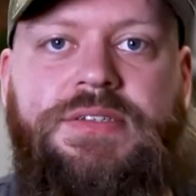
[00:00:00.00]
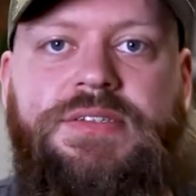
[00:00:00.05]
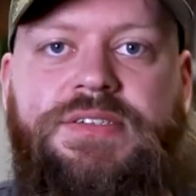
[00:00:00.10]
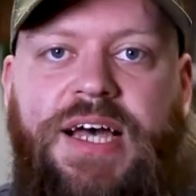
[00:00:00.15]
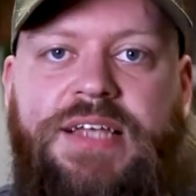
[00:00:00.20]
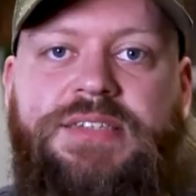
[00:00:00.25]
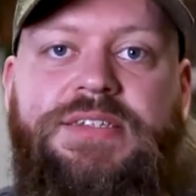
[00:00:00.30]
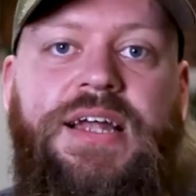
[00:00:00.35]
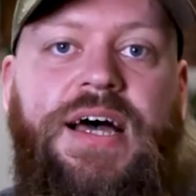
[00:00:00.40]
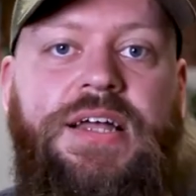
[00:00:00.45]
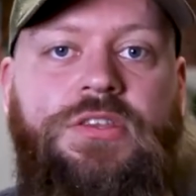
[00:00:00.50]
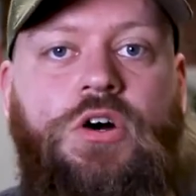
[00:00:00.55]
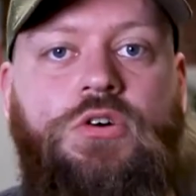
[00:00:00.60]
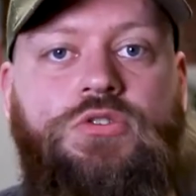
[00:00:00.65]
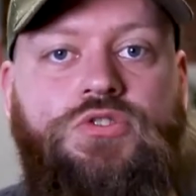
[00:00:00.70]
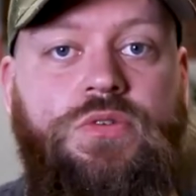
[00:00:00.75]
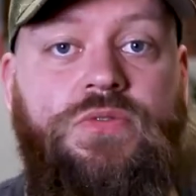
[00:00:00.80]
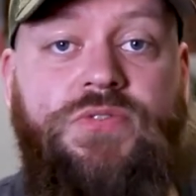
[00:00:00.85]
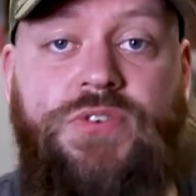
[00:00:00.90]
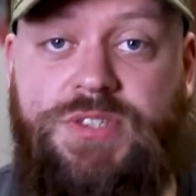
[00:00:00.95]
and setting our
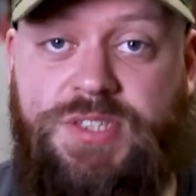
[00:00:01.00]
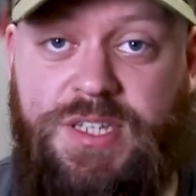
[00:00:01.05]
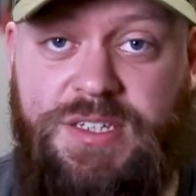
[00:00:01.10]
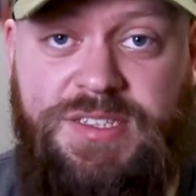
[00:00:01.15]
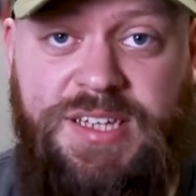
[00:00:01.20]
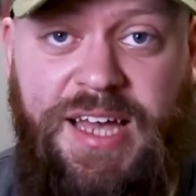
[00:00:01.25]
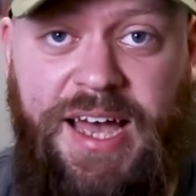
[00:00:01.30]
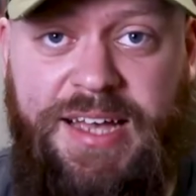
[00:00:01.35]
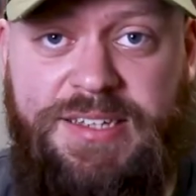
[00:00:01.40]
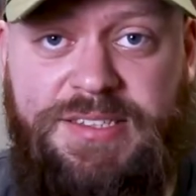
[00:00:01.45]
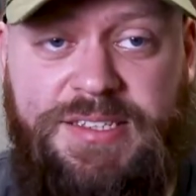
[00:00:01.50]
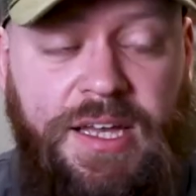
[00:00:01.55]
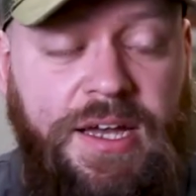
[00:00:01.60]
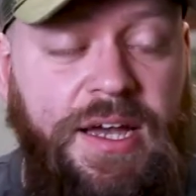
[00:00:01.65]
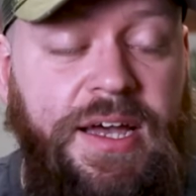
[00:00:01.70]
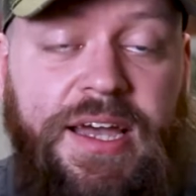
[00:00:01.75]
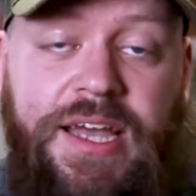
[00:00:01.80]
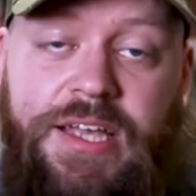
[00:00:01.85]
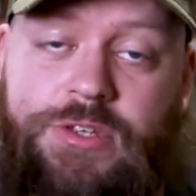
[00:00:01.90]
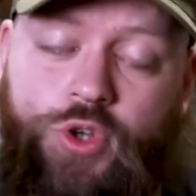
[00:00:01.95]
dogs up for
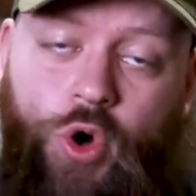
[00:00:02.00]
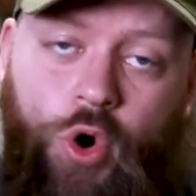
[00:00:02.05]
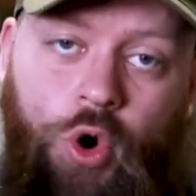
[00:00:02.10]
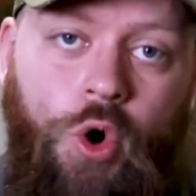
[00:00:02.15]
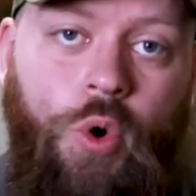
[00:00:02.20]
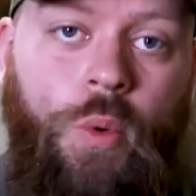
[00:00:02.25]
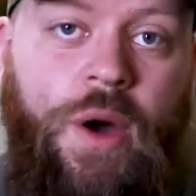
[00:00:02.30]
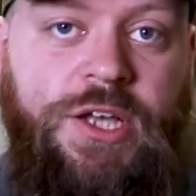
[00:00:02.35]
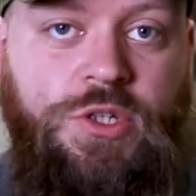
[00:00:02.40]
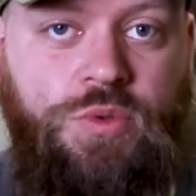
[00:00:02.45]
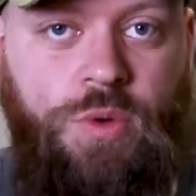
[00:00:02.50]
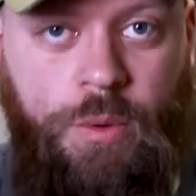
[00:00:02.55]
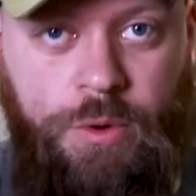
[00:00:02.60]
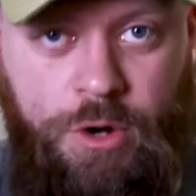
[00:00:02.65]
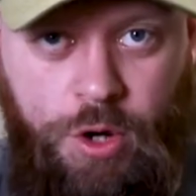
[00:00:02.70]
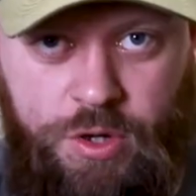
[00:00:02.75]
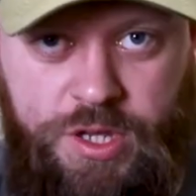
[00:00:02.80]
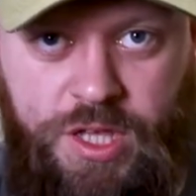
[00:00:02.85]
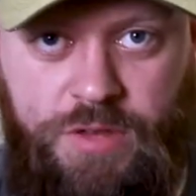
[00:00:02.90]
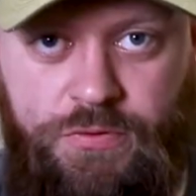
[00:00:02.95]
success is always what
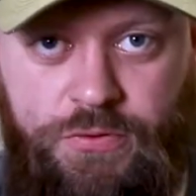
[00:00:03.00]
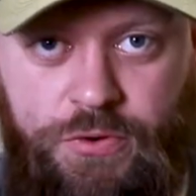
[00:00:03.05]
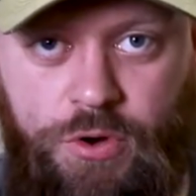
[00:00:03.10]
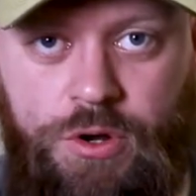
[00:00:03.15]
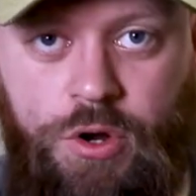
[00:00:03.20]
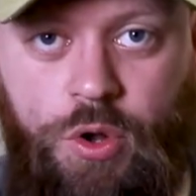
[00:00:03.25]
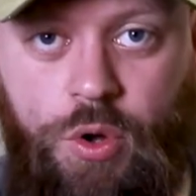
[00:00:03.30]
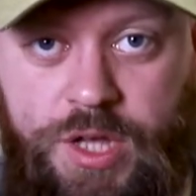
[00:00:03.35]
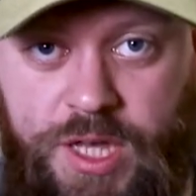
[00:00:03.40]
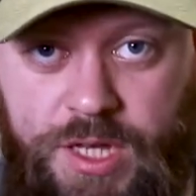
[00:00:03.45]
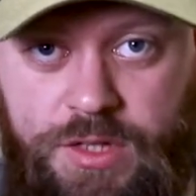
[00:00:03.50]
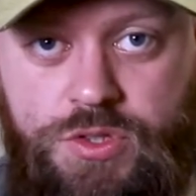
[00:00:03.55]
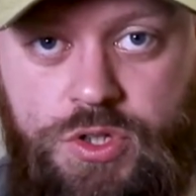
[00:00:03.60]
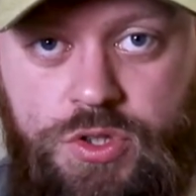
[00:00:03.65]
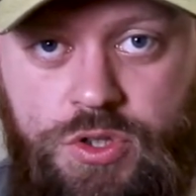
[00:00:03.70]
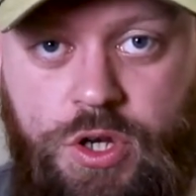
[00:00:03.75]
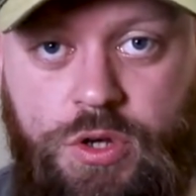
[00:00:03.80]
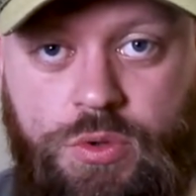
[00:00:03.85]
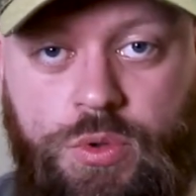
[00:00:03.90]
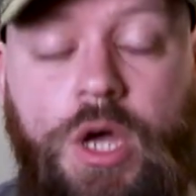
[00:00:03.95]
we're looking for, looking
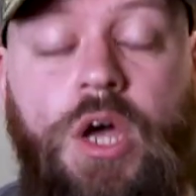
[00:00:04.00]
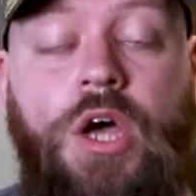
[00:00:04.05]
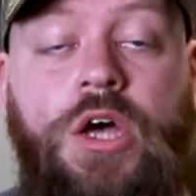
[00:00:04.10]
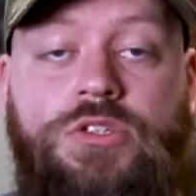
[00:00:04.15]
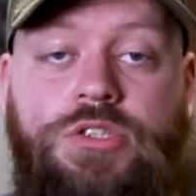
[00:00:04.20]
to do.